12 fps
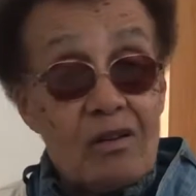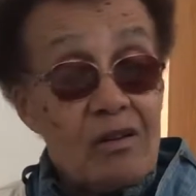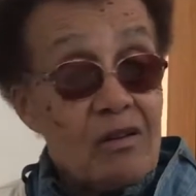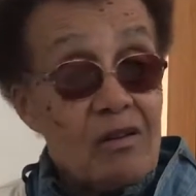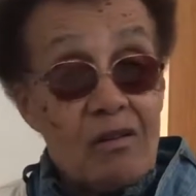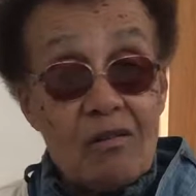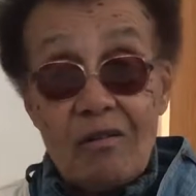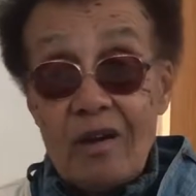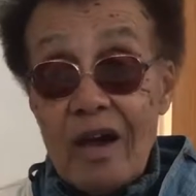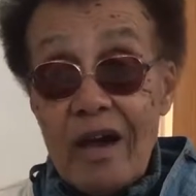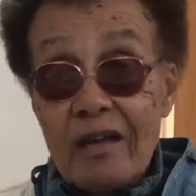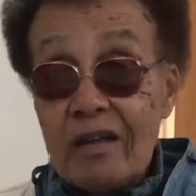you know,
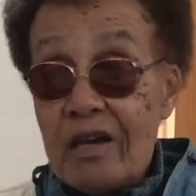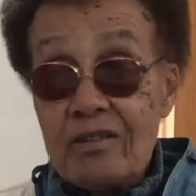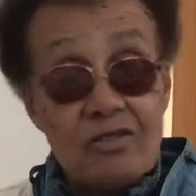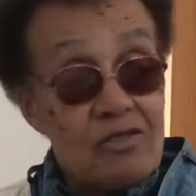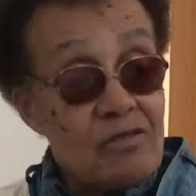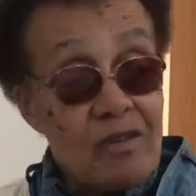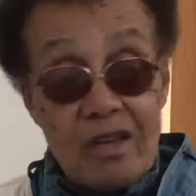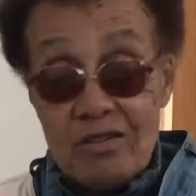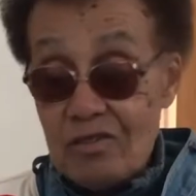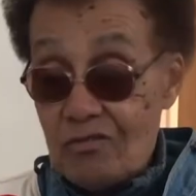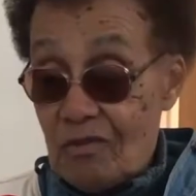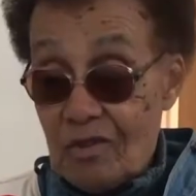I just
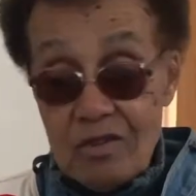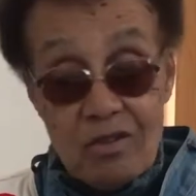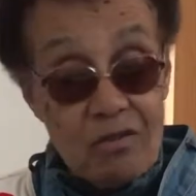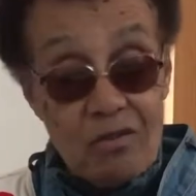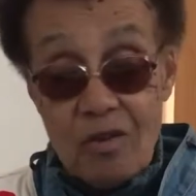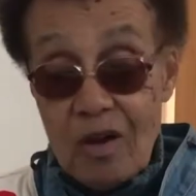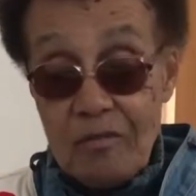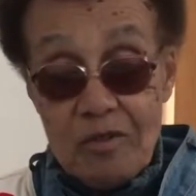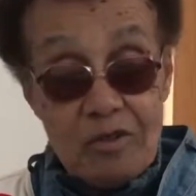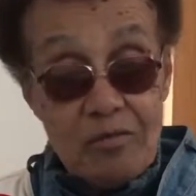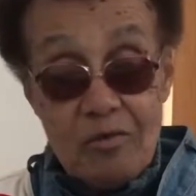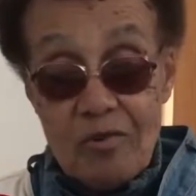really don't know how
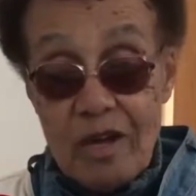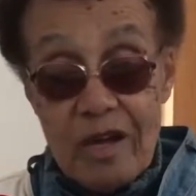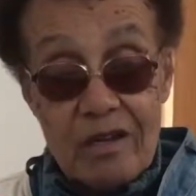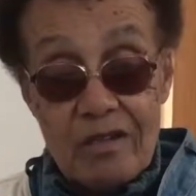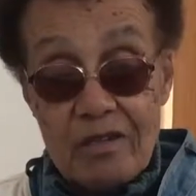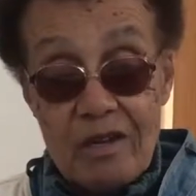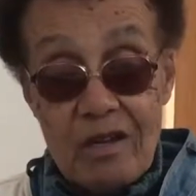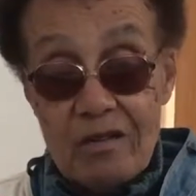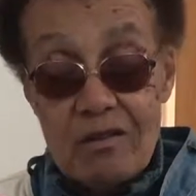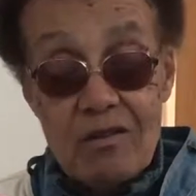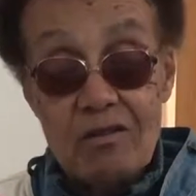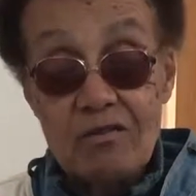much more I can
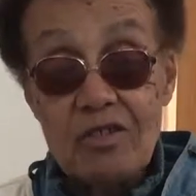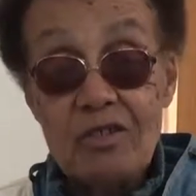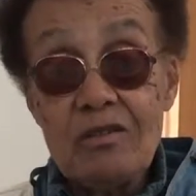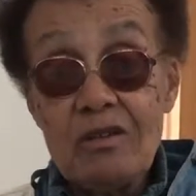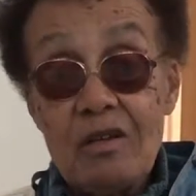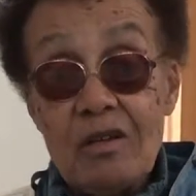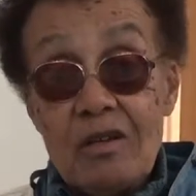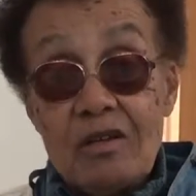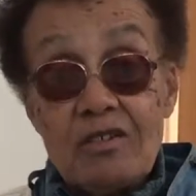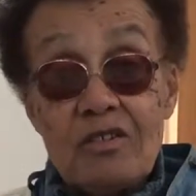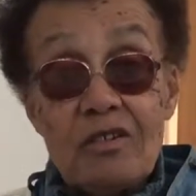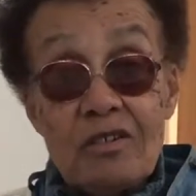take. You know,
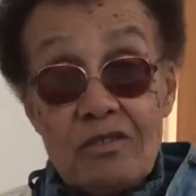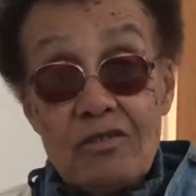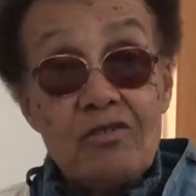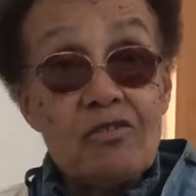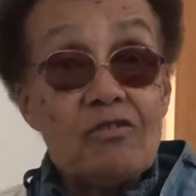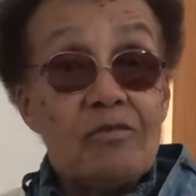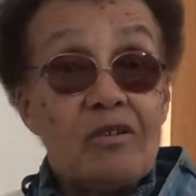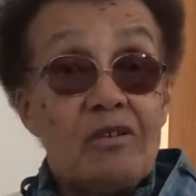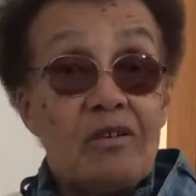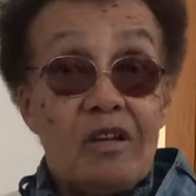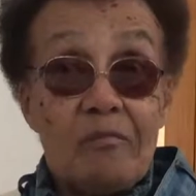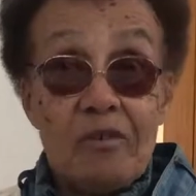she listened to me
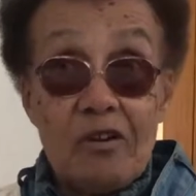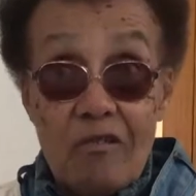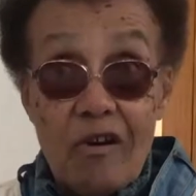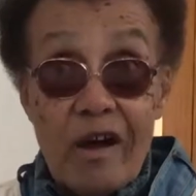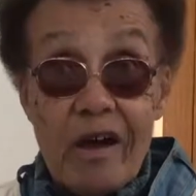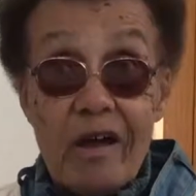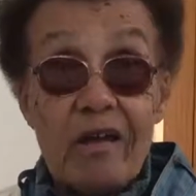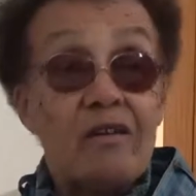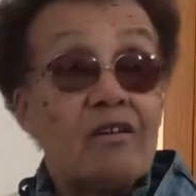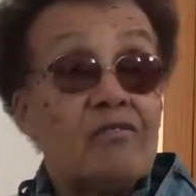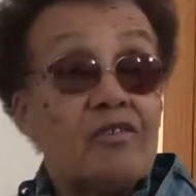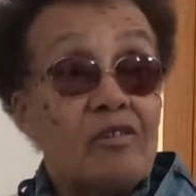and let me cry and
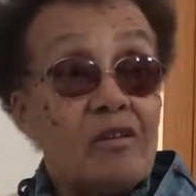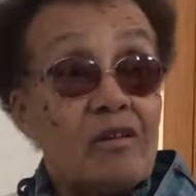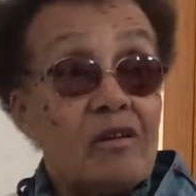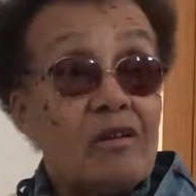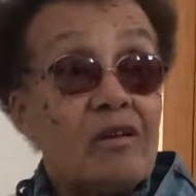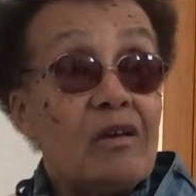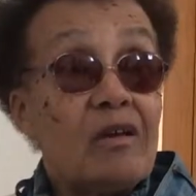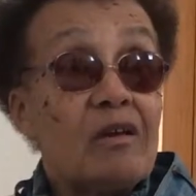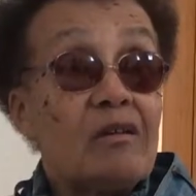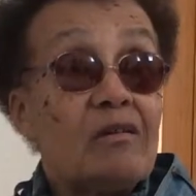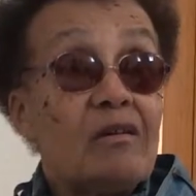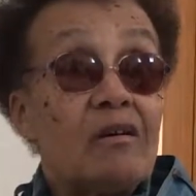everything.
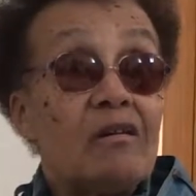And